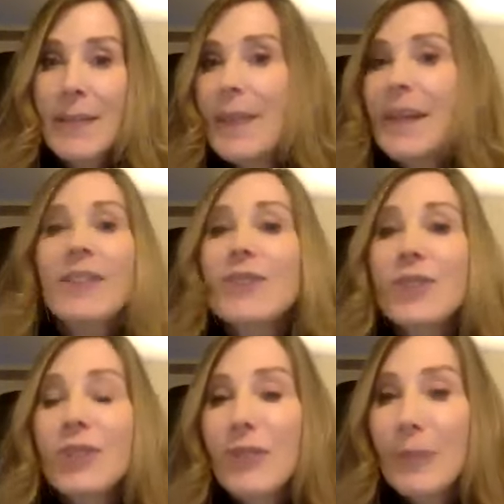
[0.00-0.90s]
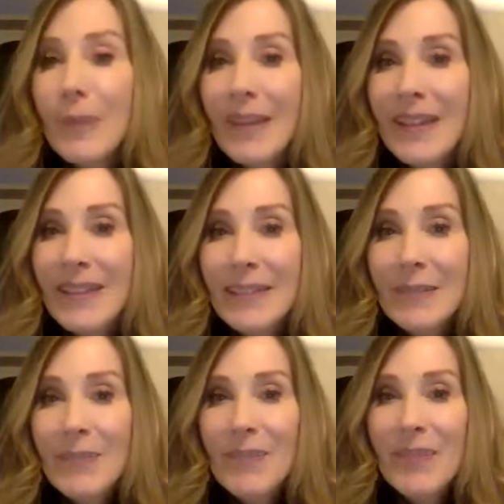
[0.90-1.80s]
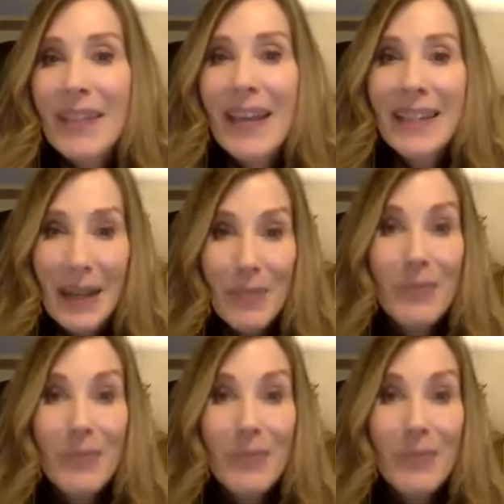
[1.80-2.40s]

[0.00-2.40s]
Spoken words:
that aren't serving me. And